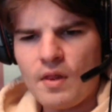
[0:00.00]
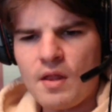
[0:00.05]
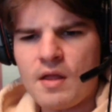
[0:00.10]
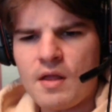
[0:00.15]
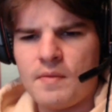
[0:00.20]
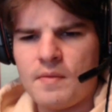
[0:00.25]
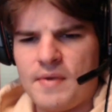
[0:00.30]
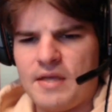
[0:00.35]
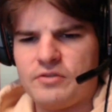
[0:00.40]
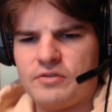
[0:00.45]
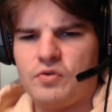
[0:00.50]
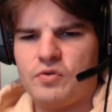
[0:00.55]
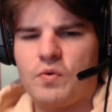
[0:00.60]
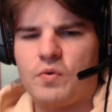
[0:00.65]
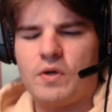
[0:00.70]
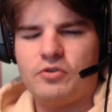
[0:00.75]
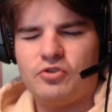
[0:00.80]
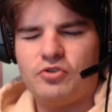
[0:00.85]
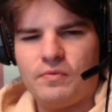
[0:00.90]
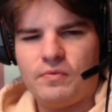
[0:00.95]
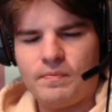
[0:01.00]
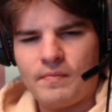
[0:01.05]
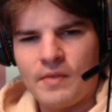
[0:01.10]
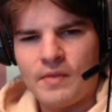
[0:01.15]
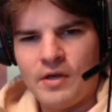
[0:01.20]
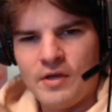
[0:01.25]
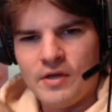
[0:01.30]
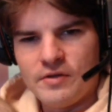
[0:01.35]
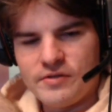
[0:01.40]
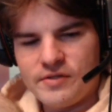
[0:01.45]
let me ask you a question.
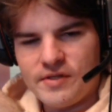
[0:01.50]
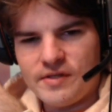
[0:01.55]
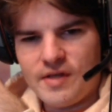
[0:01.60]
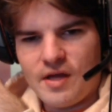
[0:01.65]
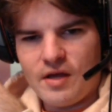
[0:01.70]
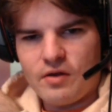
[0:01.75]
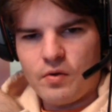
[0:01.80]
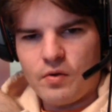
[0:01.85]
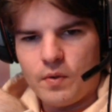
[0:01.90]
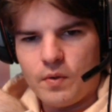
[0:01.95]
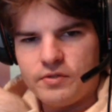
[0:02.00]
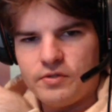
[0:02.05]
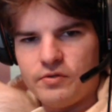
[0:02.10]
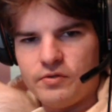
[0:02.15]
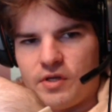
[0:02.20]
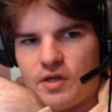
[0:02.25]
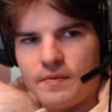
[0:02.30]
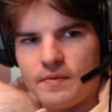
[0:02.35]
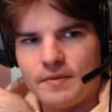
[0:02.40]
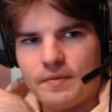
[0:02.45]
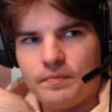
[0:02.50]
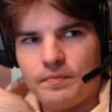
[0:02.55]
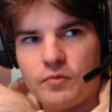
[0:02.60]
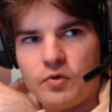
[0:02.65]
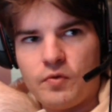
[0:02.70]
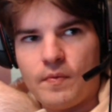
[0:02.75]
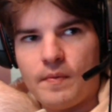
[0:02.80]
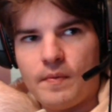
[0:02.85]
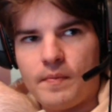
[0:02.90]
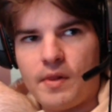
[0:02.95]
Sit down at a 1-2 table.
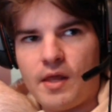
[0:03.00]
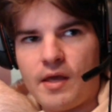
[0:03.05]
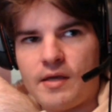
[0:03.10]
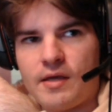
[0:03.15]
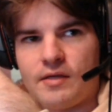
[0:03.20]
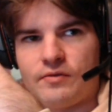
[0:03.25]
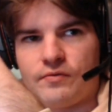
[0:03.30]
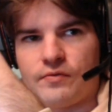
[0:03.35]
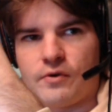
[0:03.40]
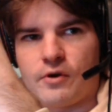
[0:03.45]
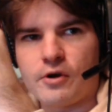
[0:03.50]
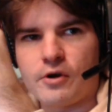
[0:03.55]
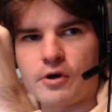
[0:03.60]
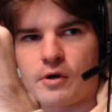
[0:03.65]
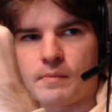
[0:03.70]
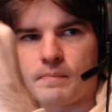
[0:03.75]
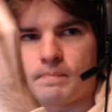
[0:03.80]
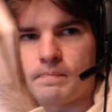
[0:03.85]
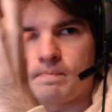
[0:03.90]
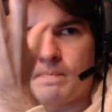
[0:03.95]
You've been playing for,